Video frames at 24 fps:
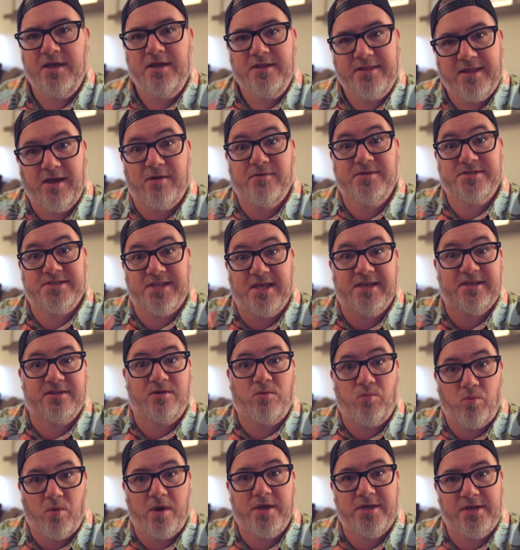that was like the
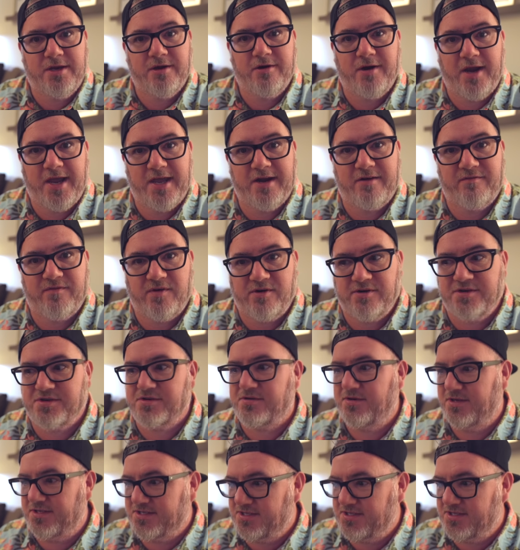one-year anniversary.